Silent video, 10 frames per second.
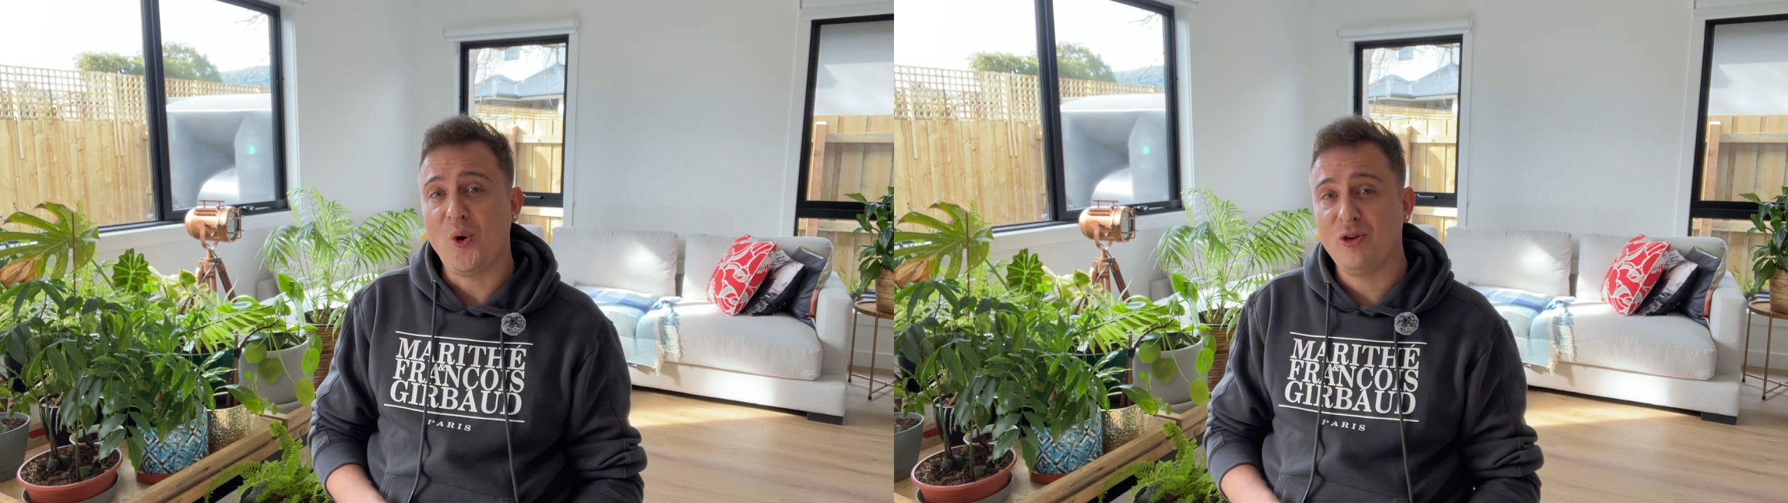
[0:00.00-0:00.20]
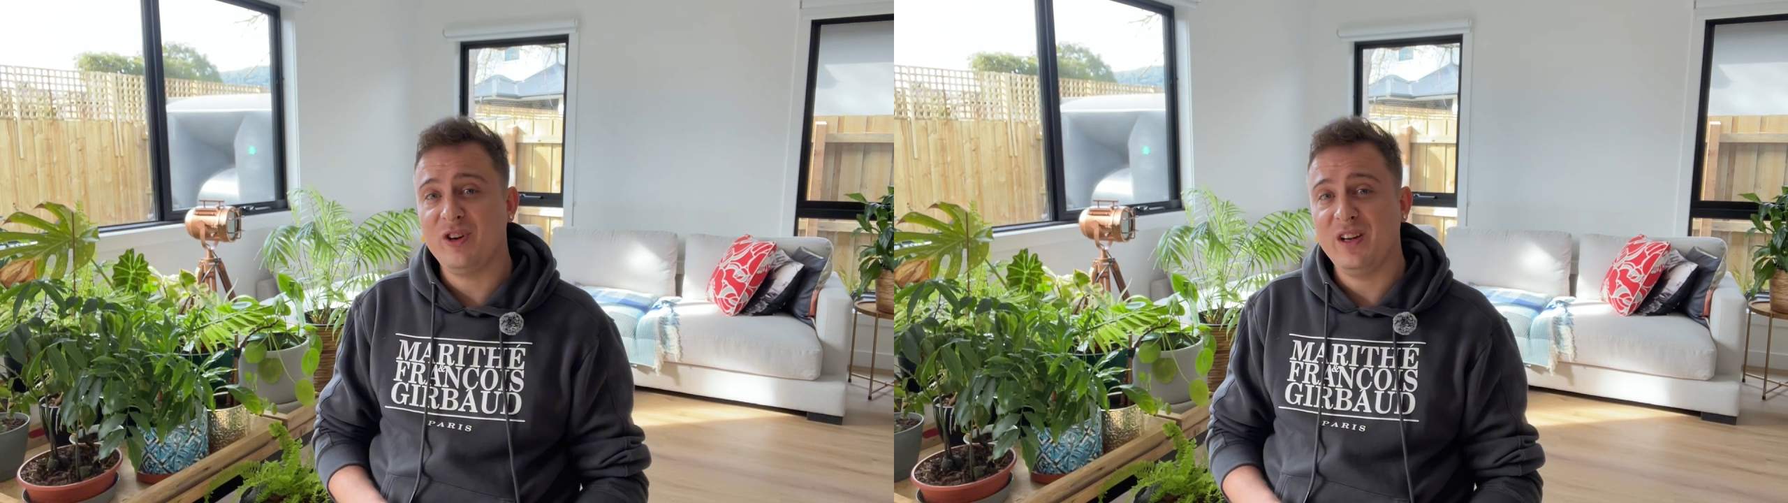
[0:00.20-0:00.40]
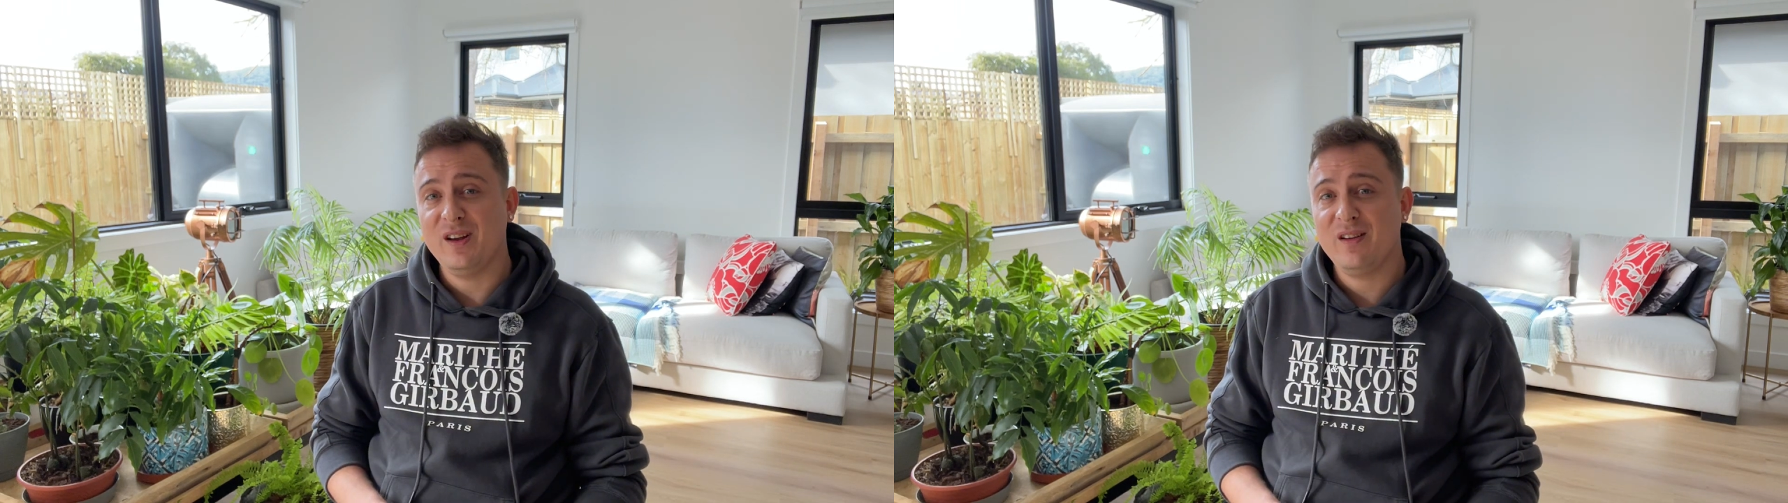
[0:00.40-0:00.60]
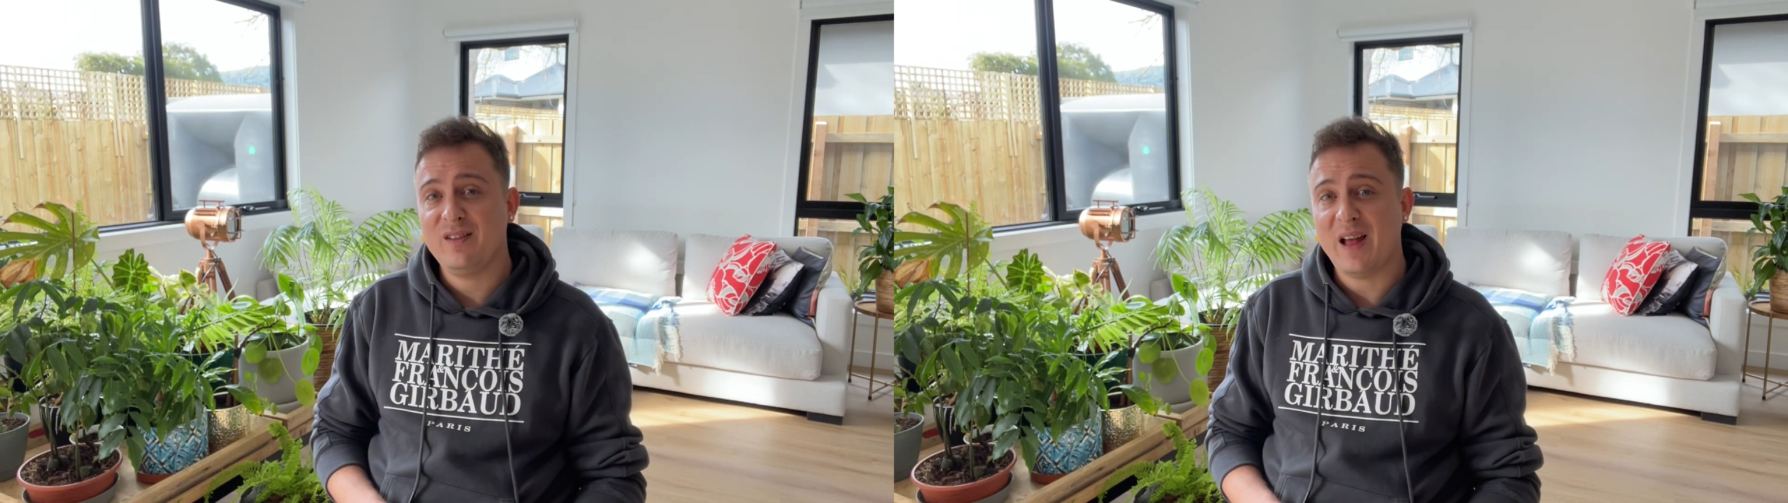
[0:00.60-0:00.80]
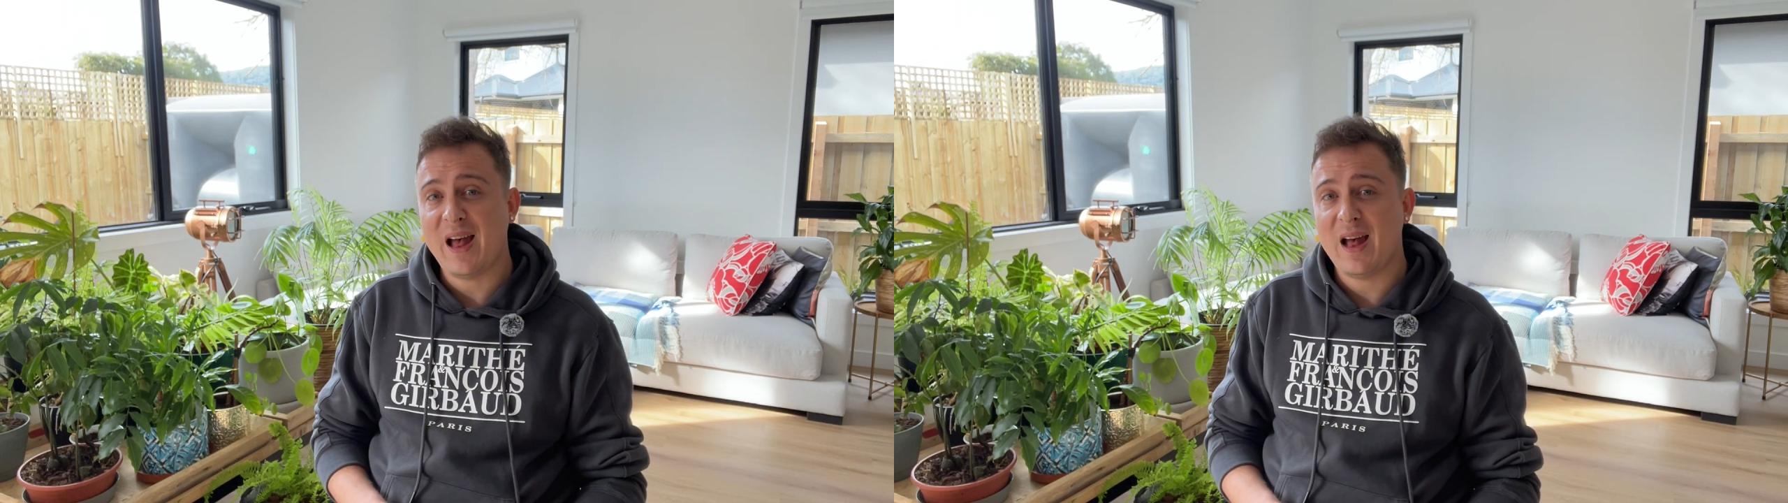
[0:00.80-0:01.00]

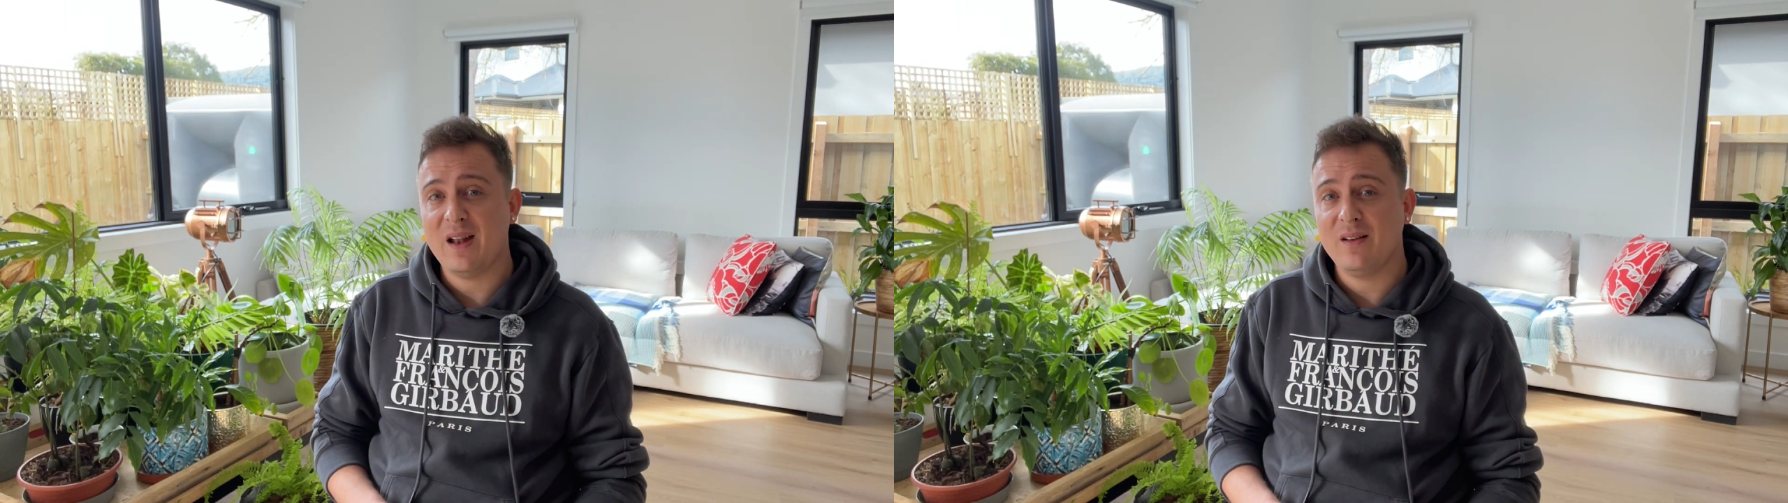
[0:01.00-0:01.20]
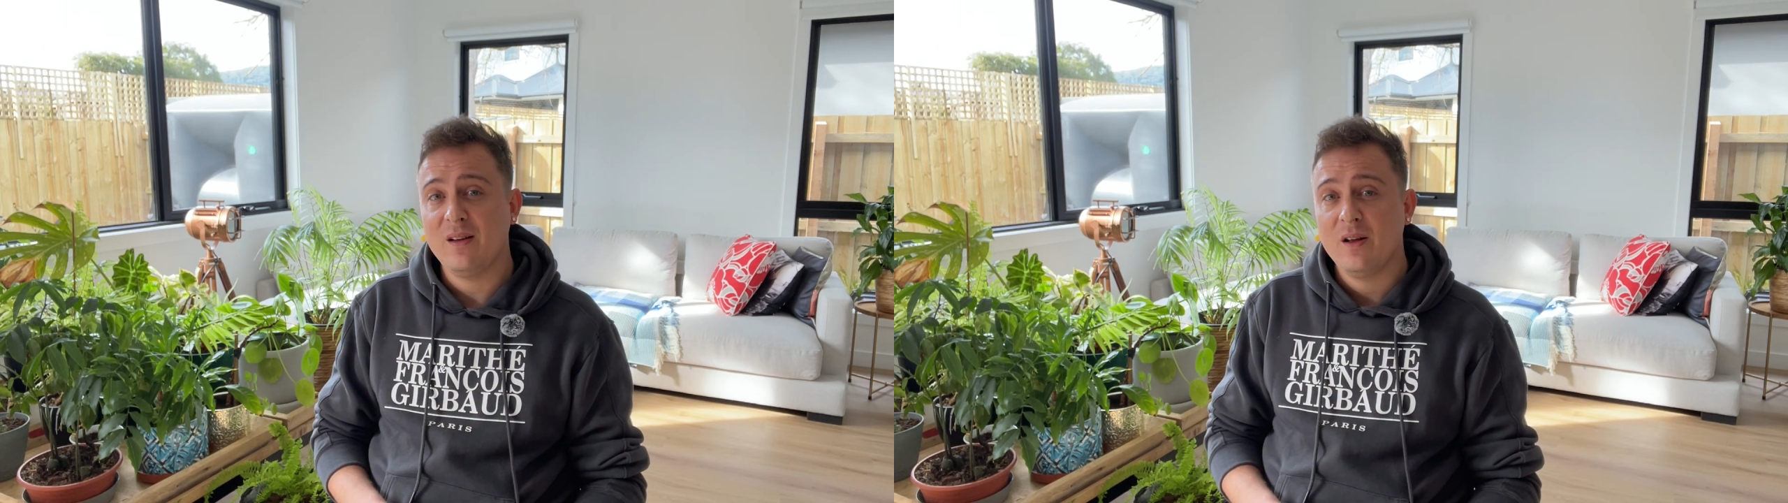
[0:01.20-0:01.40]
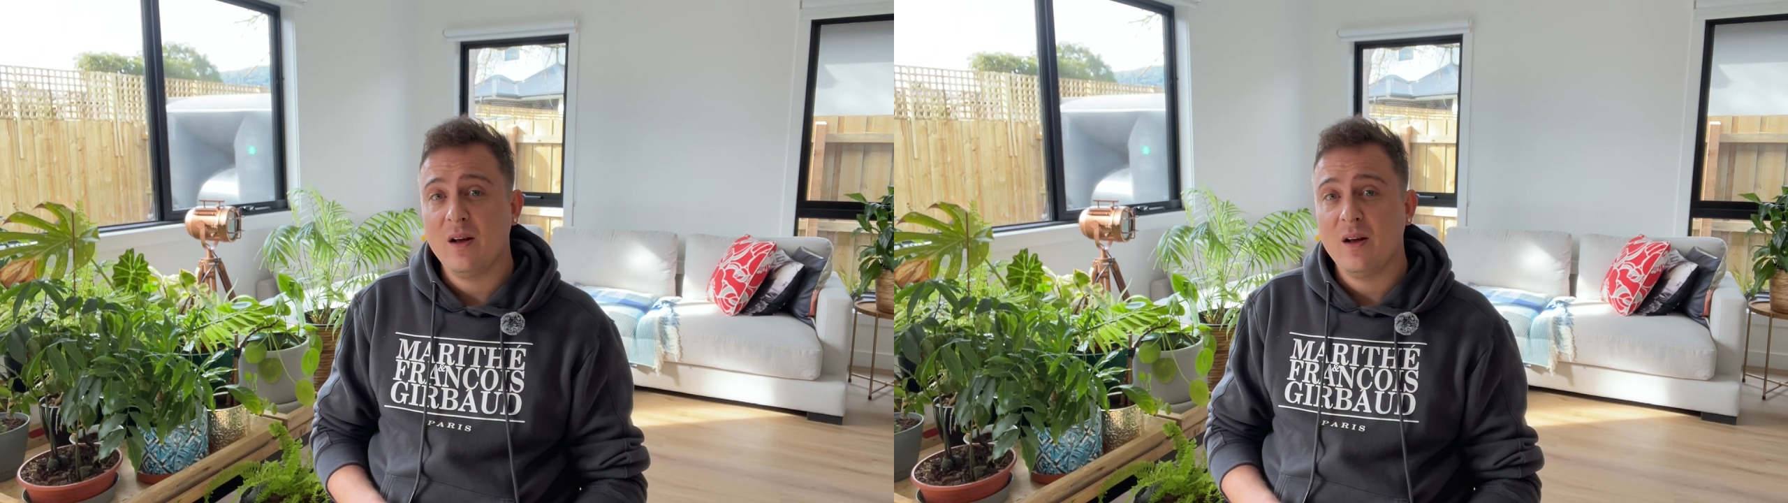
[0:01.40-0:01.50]
auctioneers and